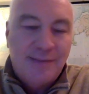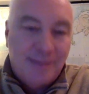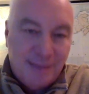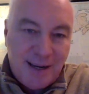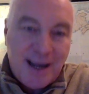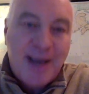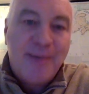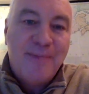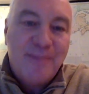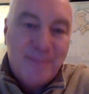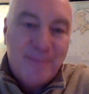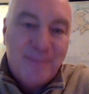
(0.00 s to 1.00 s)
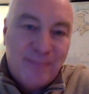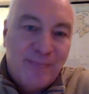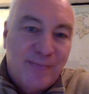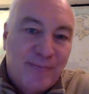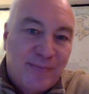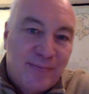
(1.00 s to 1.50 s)
that's how you can tell.
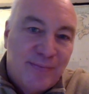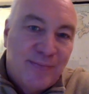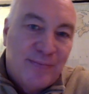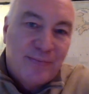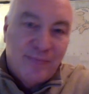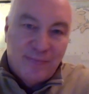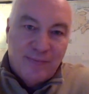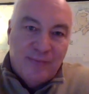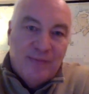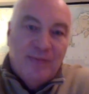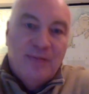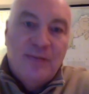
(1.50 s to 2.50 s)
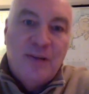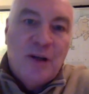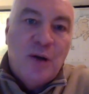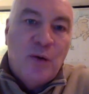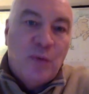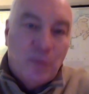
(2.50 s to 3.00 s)
You know what I mean? Like